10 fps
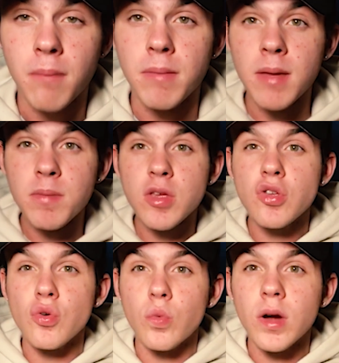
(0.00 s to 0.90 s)
maybe
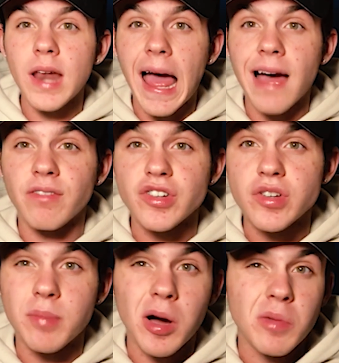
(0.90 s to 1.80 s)
you would average
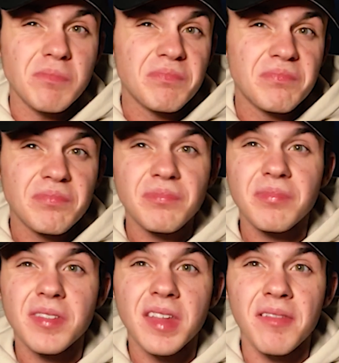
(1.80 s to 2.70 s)
about
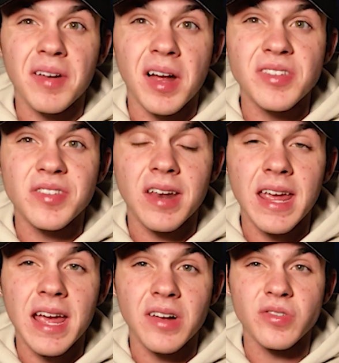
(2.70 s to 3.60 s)
700,
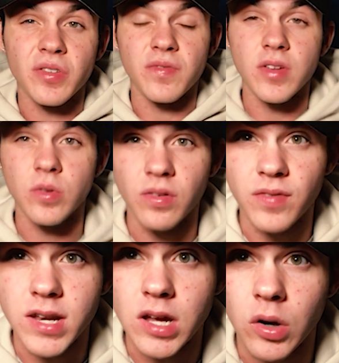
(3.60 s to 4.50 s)
800 views a
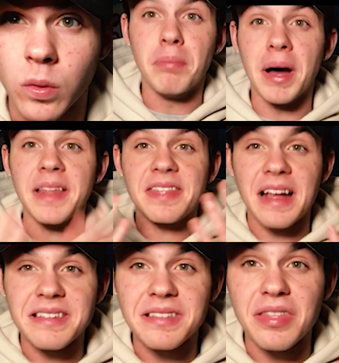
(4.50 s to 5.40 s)
video. But
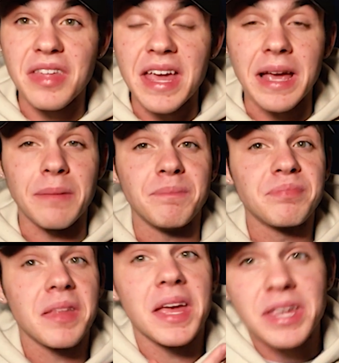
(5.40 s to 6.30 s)
that's the thing,
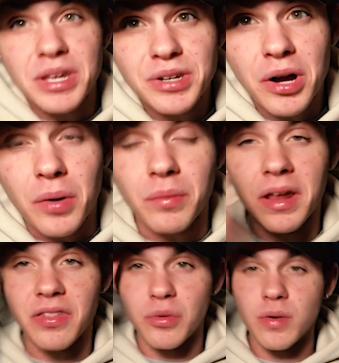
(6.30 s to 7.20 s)
you don't.
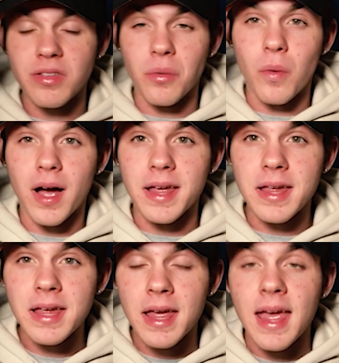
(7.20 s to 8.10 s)
And the reason
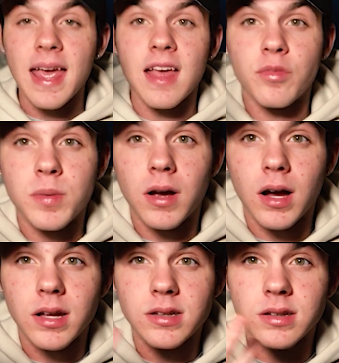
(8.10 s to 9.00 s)
why is
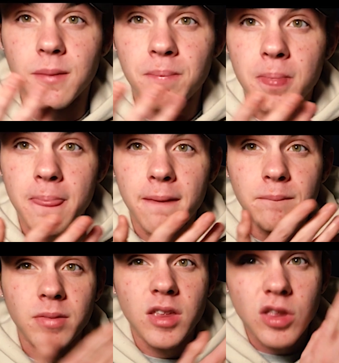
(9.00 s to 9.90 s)
because
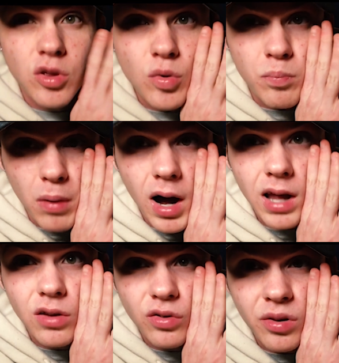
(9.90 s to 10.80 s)
you
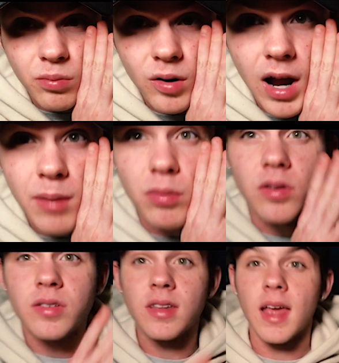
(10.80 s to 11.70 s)
bought your
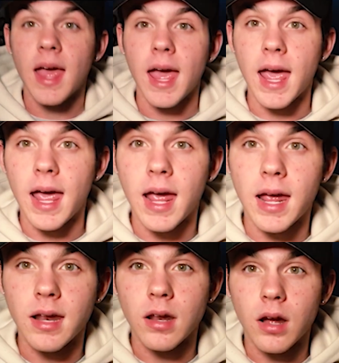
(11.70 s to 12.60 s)
subscribers
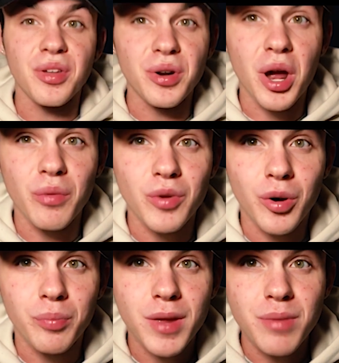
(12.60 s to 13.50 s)
and they're not
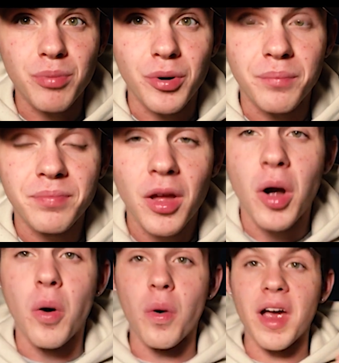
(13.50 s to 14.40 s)
real people.
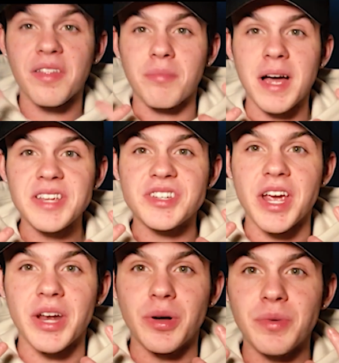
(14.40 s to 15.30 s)
Whereas my
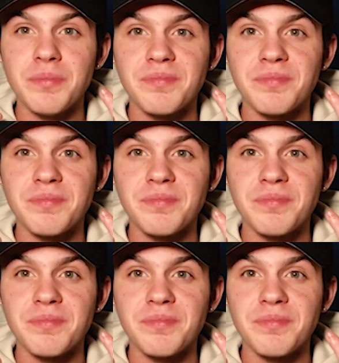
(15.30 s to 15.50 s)
channel,